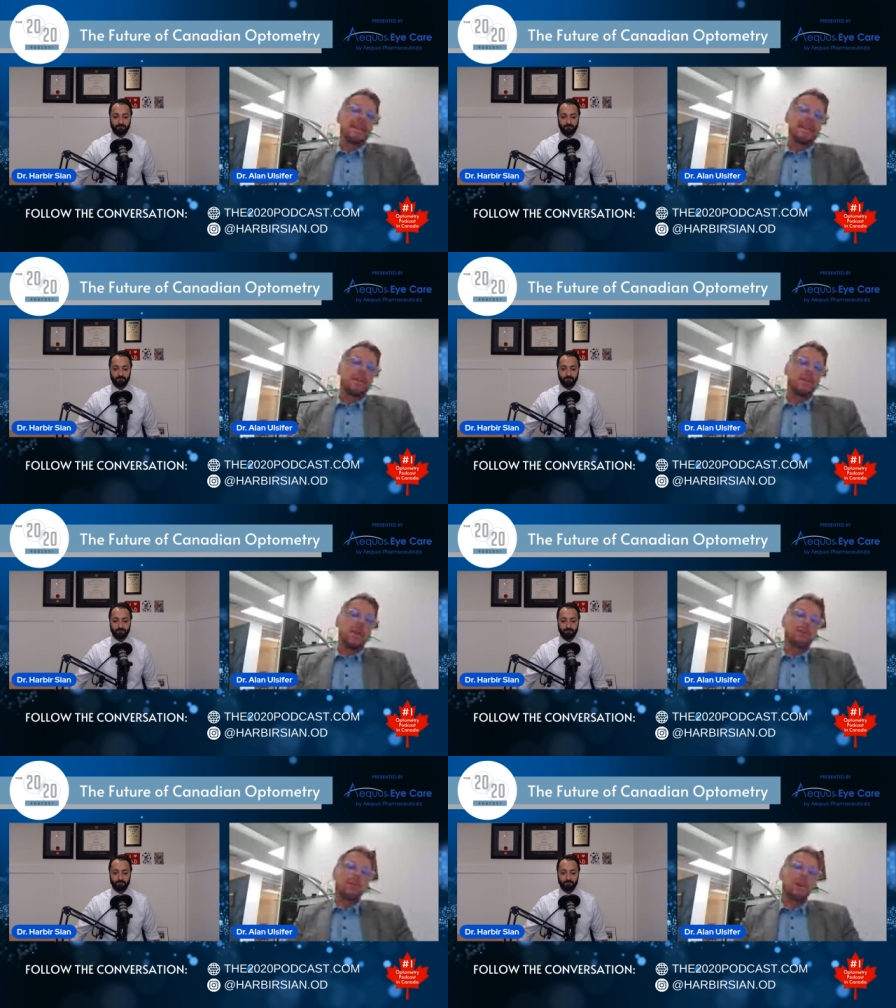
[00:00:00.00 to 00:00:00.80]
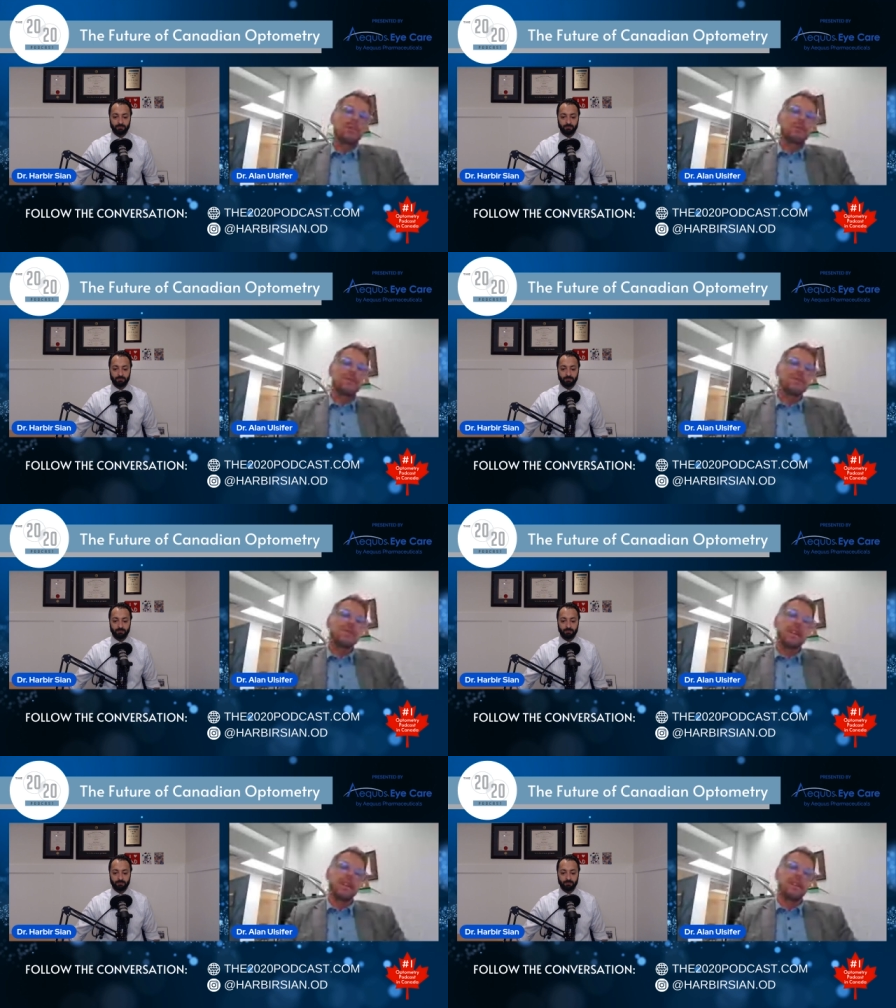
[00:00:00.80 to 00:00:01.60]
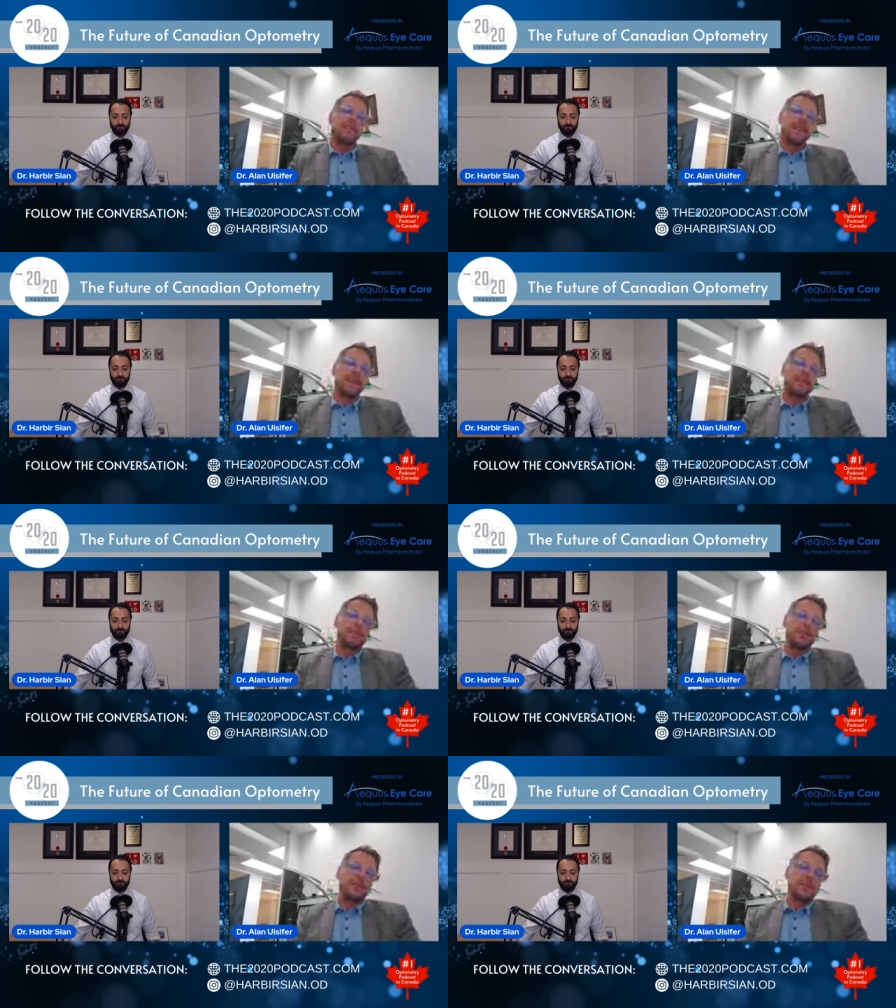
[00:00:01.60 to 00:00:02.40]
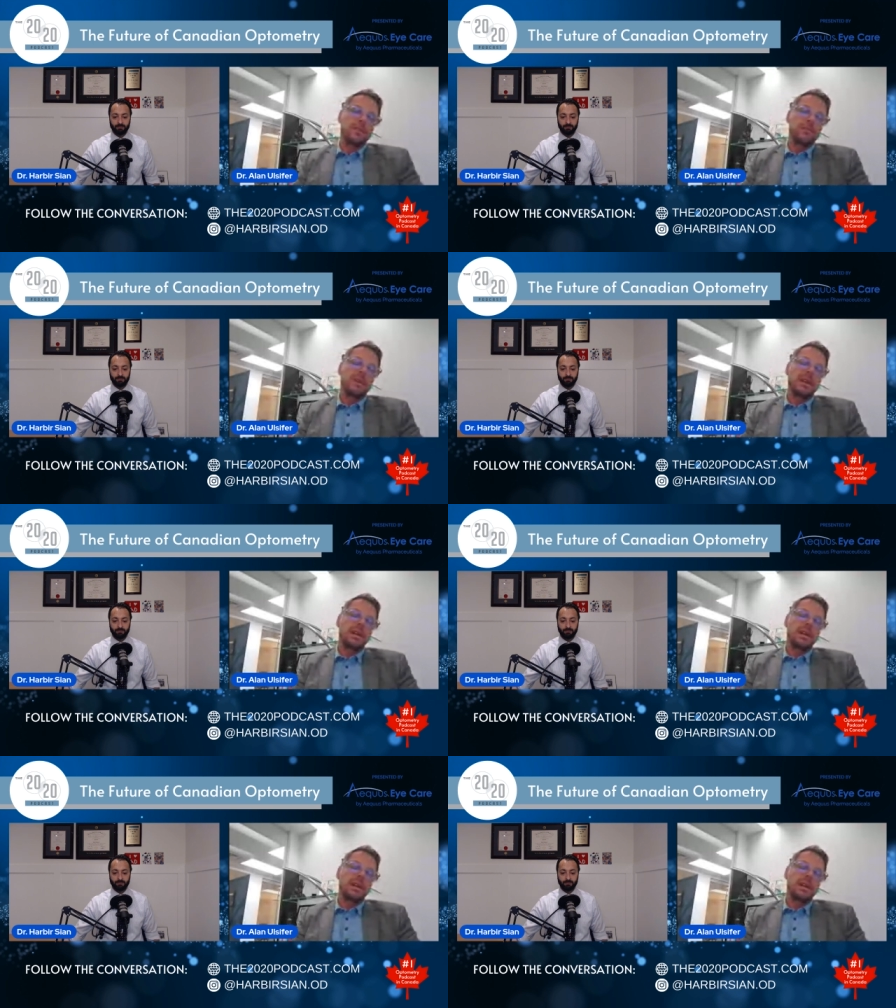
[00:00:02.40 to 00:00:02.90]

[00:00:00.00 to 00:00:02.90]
optometrists are taking advantage of you.